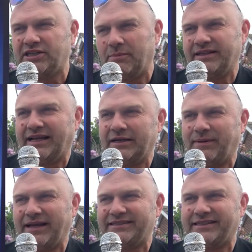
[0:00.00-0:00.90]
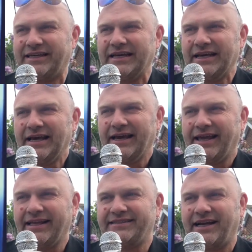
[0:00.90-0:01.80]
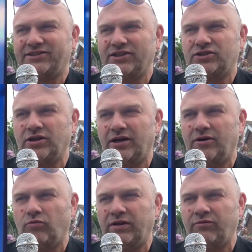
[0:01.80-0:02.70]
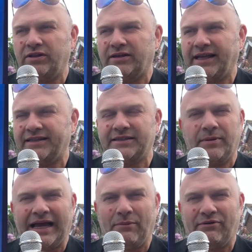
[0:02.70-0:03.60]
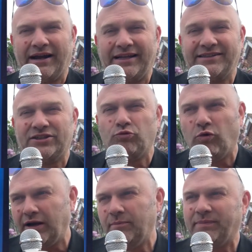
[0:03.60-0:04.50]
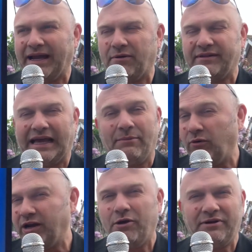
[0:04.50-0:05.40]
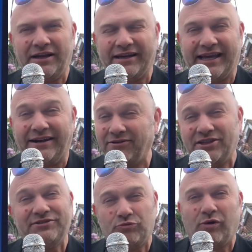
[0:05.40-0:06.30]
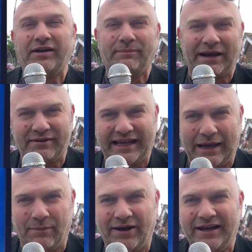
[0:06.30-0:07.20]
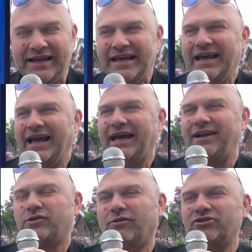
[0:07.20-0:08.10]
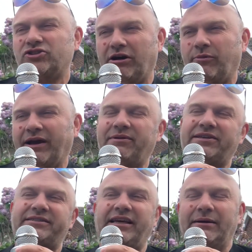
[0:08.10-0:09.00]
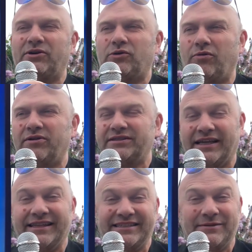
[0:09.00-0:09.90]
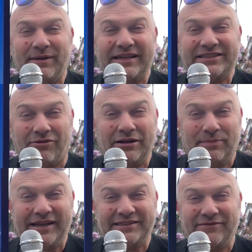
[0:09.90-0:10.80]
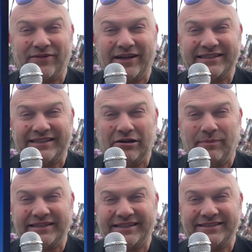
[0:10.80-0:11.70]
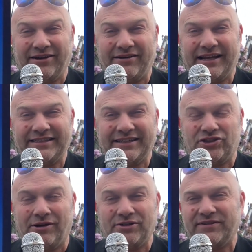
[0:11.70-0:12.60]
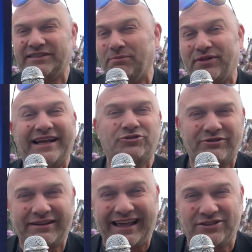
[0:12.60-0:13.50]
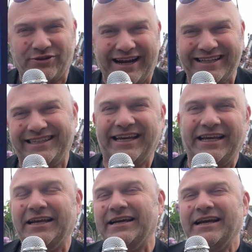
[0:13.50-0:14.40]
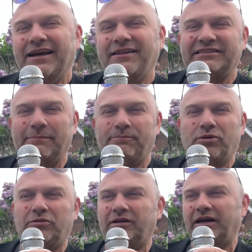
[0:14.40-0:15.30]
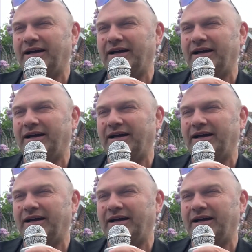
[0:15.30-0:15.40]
up the ladder, basically, gets out just gets a hammer out and just one bang with the hammer, one only, okay, no two, just one bang with the hammer, and of course straight away we see him, of course, that this is a big solid piece of steel, basically. The idea is going to show us with simple theatricality, the simple